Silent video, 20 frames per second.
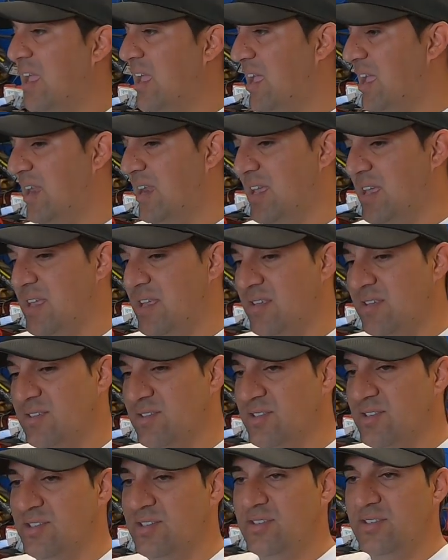it
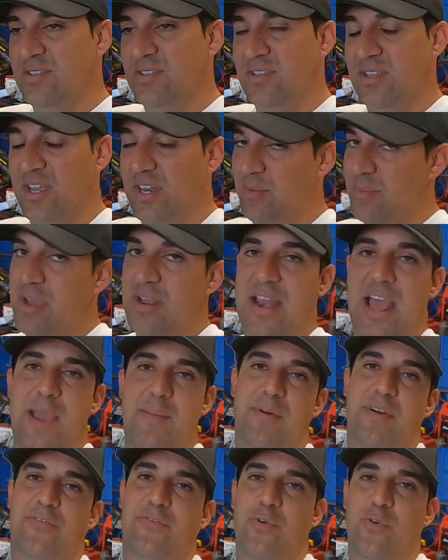is gonna be a
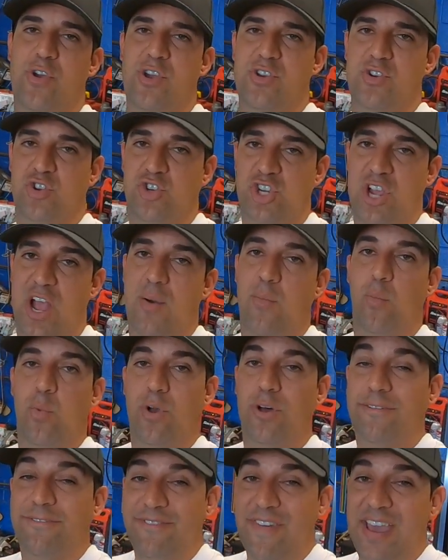nightmare for you and your shop
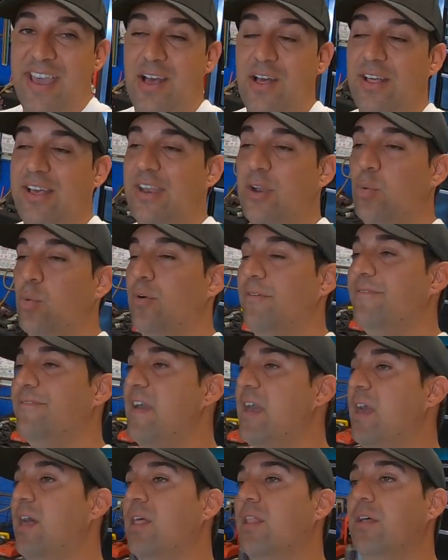will fail and it will
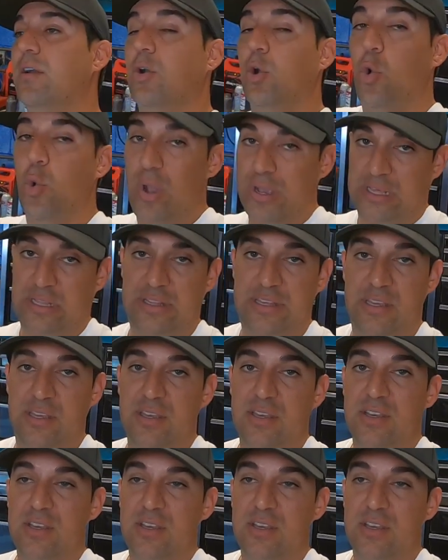fail quickly.